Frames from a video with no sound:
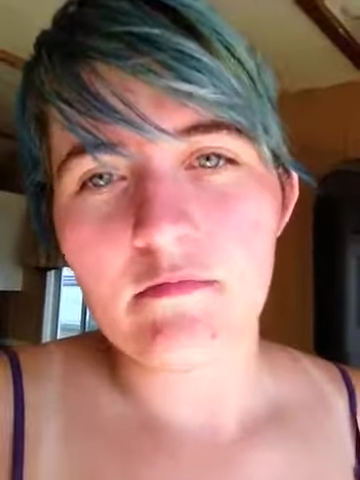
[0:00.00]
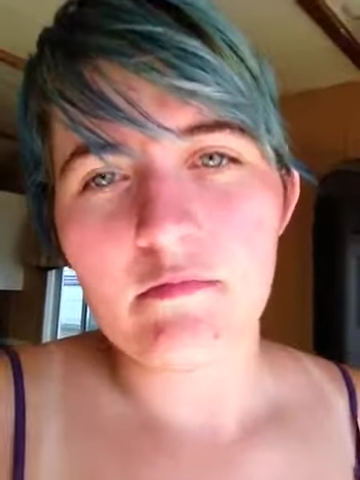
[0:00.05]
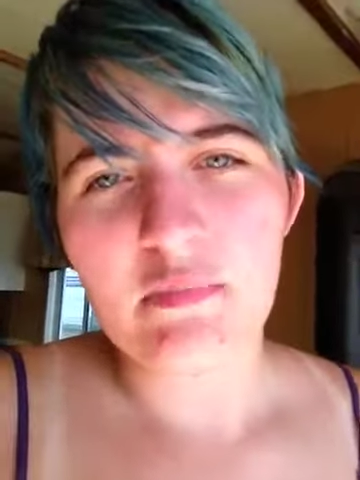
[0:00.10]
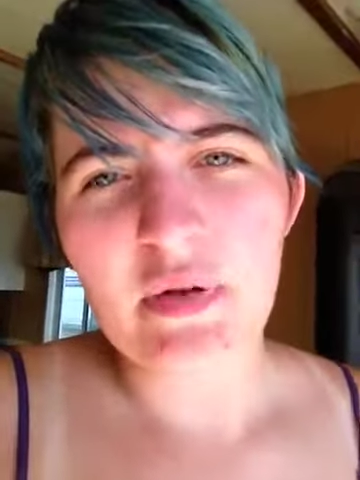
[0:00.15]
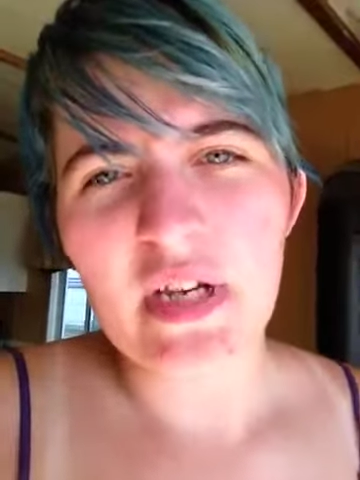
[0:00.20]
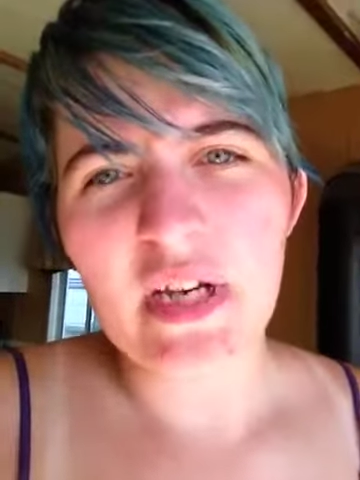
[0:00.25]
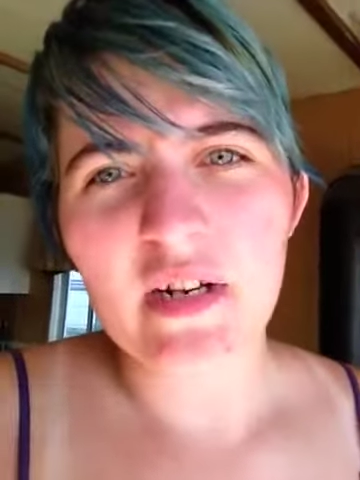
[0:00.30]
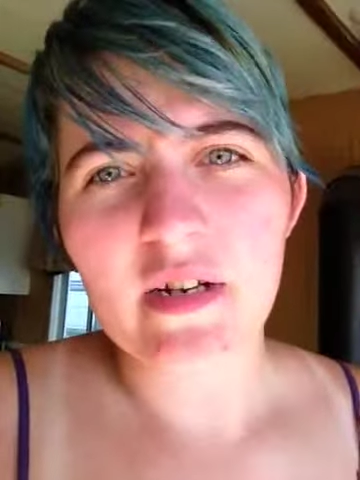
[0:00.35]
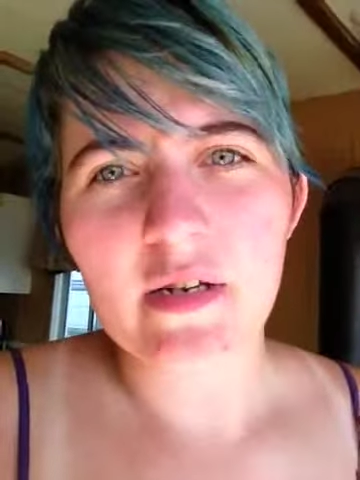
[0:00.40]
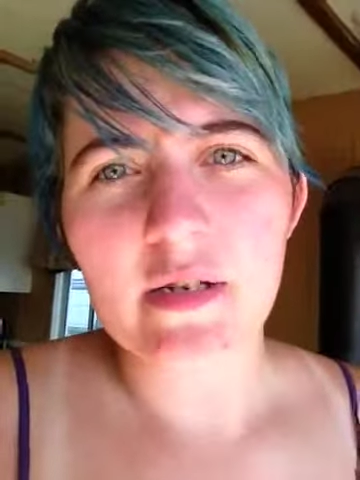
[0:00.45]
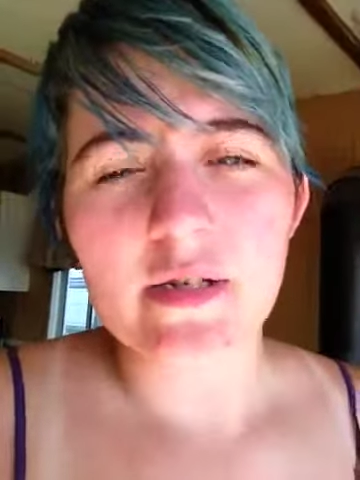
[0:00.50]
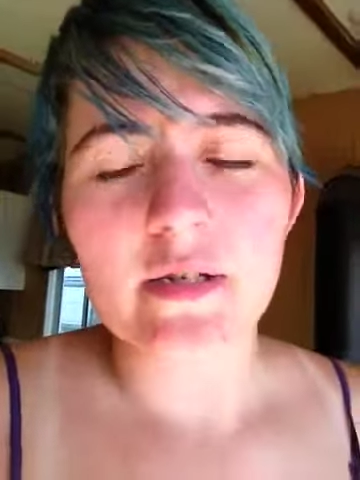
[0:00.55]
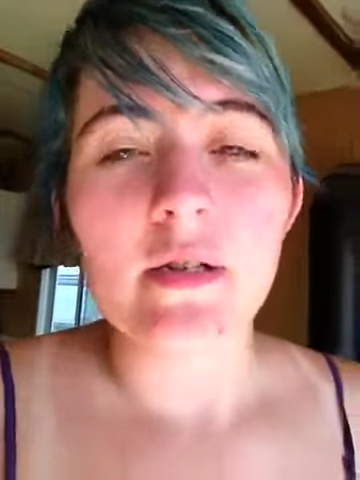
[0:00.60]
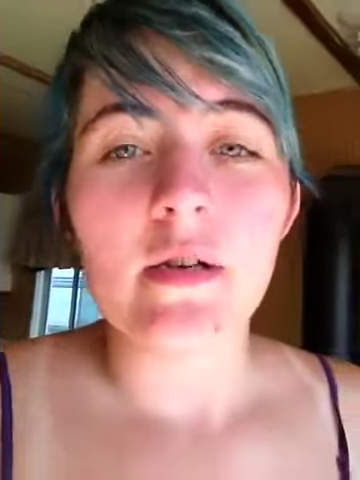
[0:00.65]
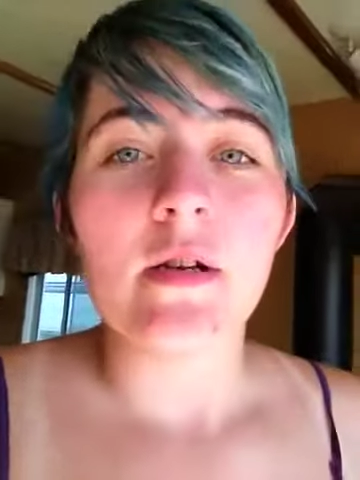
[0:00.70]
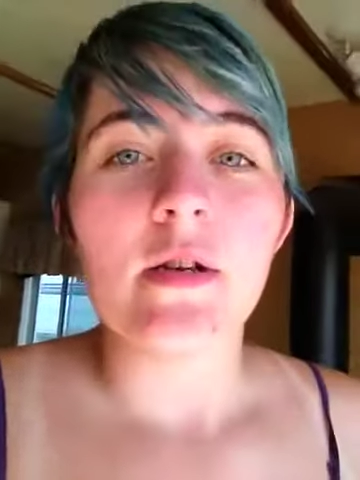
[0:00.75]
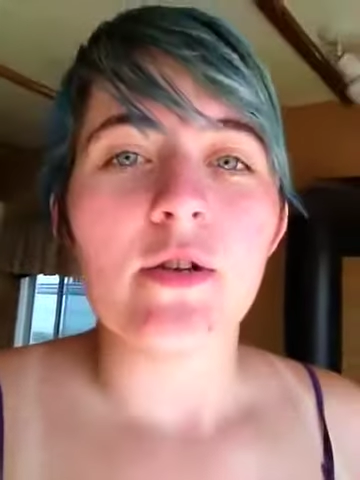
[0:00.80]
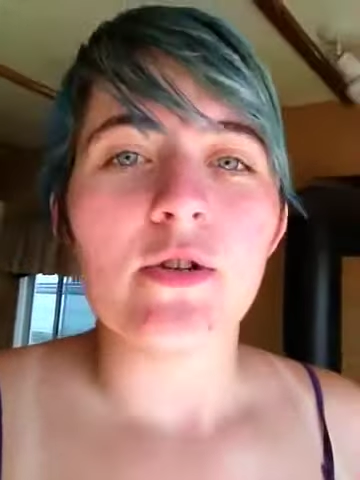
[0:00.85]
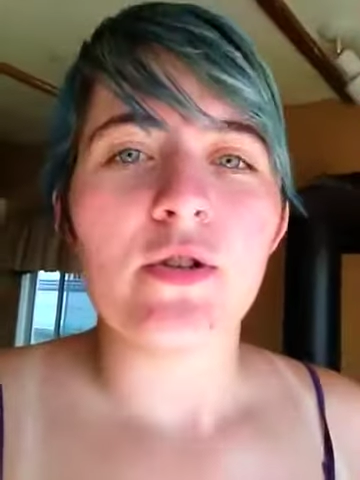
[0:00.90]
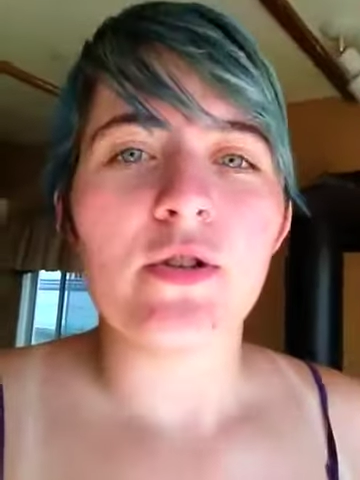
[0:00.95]
penis
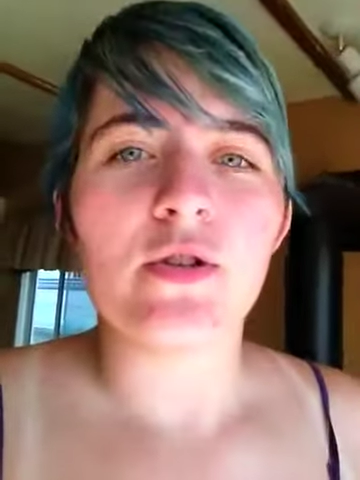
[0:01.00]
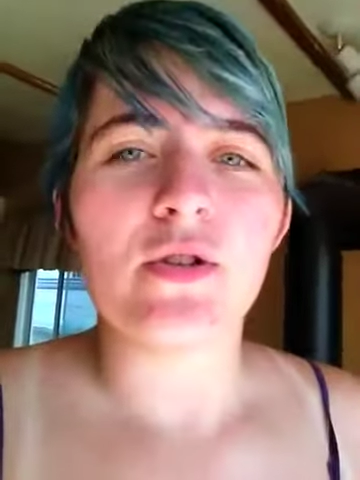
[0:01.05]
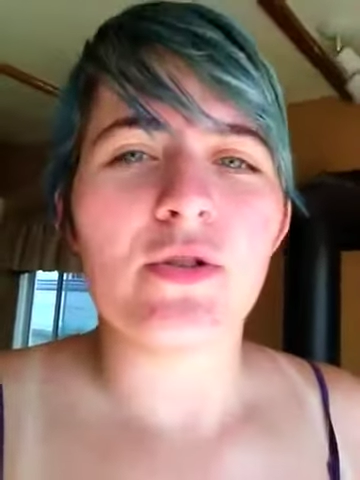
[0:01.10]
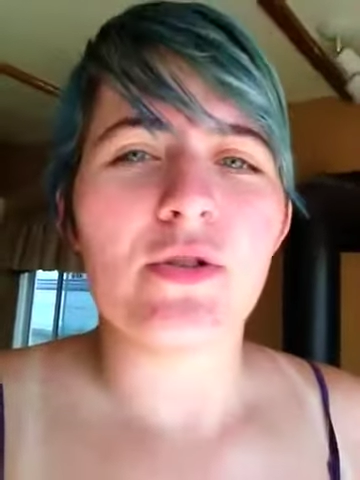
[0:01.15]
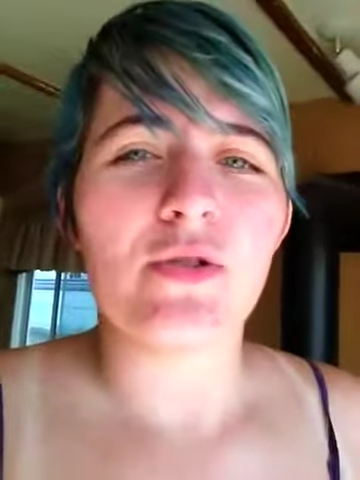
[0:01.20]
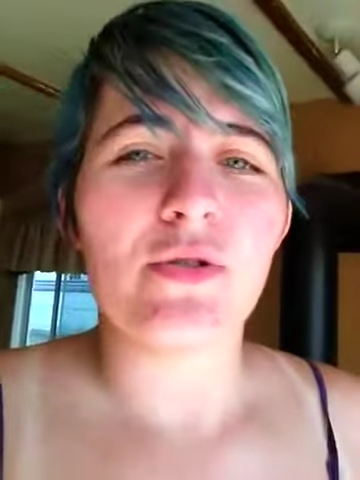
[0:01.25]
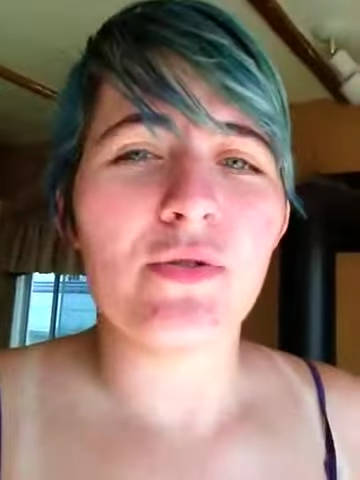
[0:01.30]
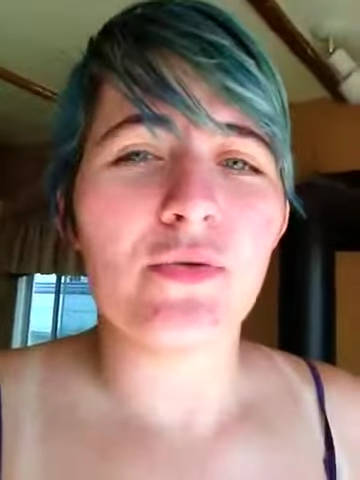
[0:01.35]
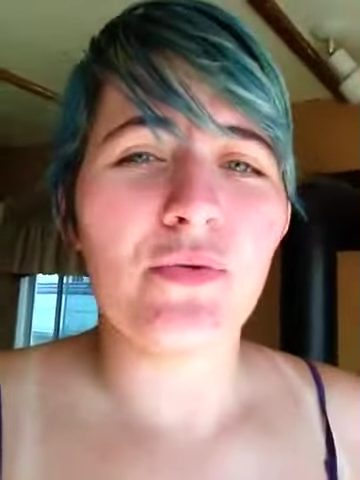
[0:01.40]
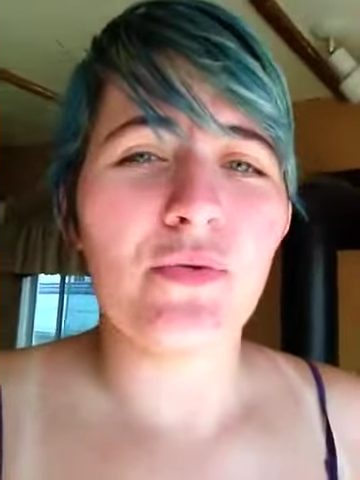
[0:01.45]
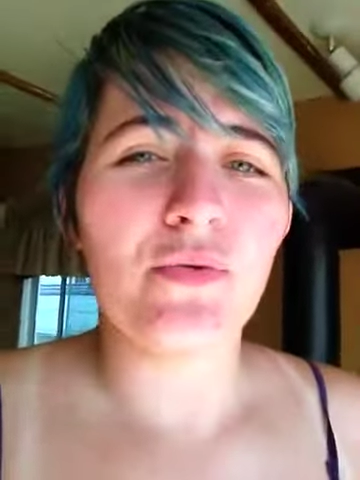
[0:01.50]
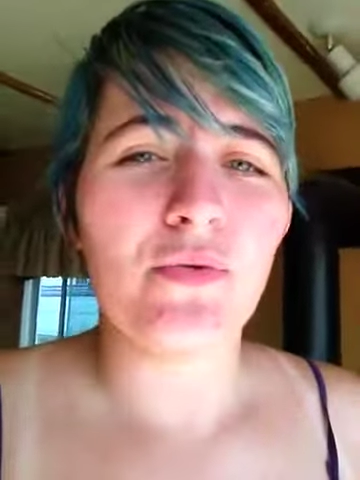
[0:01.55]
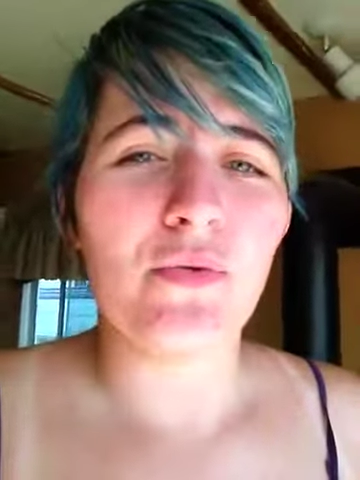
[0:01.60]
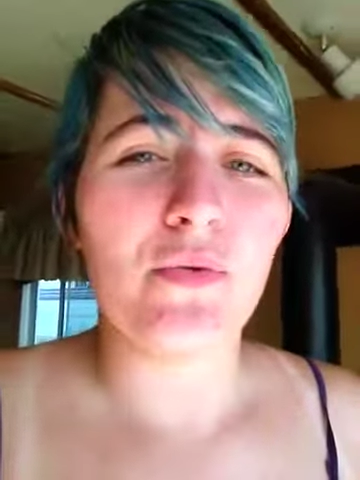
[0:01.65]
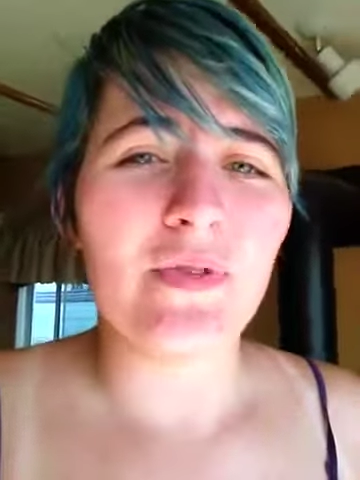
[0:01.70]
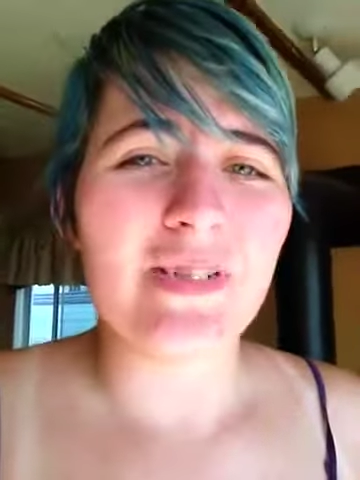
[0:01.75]
to